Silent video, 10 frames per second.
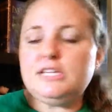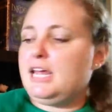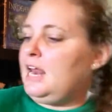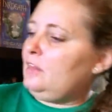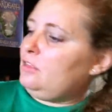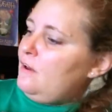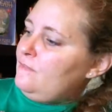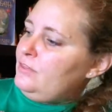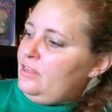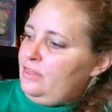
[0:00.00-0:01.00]
and I
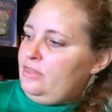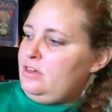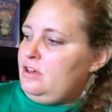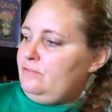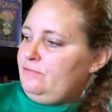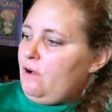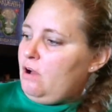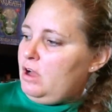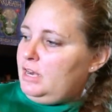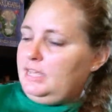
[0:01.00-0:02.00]
love that the
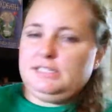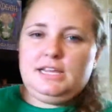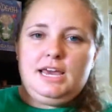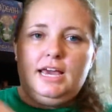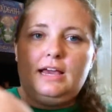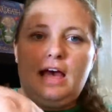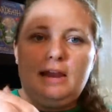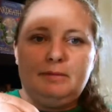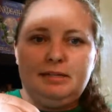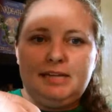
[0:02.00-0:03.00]
font is like
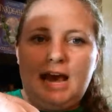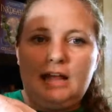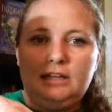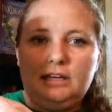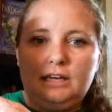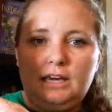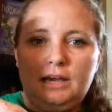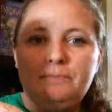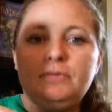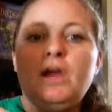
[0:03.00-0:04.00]
kind of metallic-y.